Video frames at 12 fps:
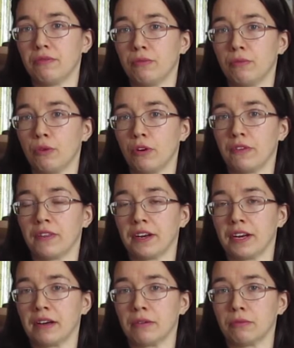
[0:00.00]
worked that
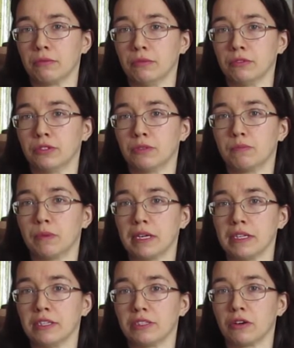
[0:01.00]
out was
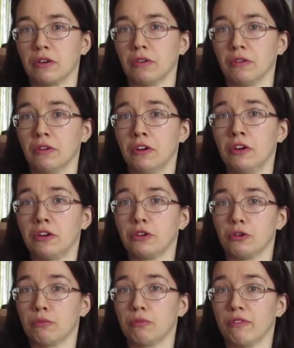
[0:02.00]
based on
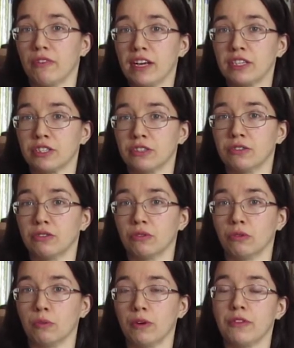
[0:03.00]
your profession,
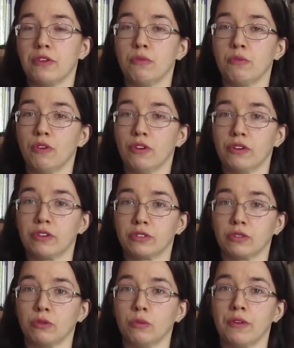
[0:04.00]
or whether you worked,
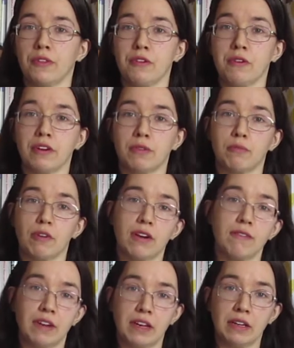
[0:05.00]
or whether you had a
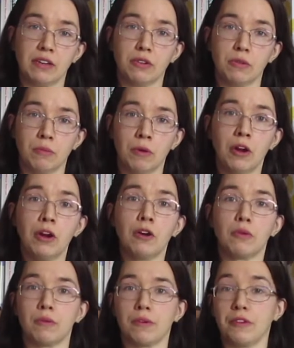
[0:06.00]
private income,
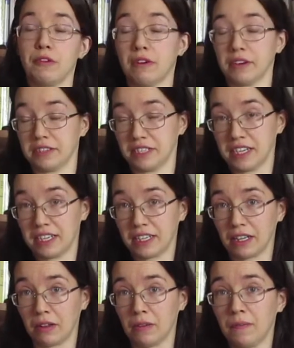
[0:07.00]
whether you had a
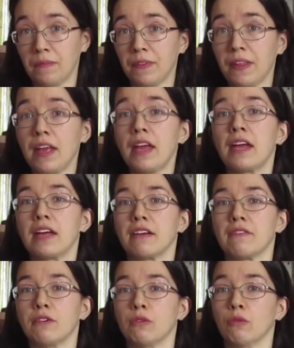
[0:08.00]
title.
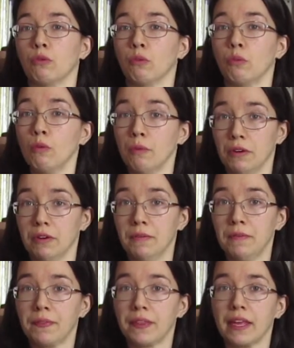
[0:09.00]
If you were a woman,
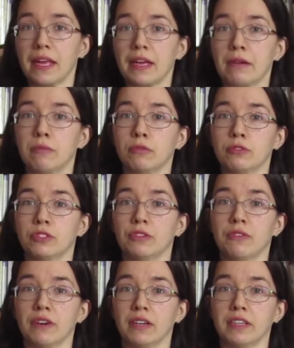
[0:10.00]
it was
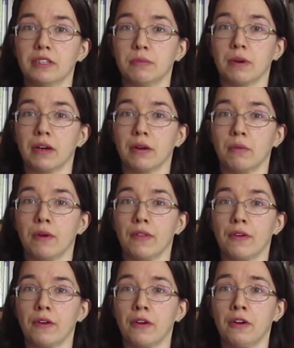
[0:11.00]
defined by
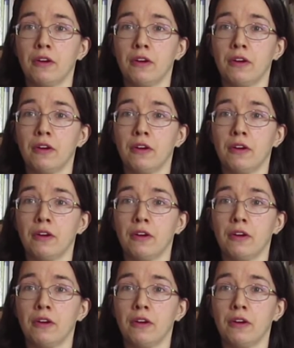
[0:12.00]
whether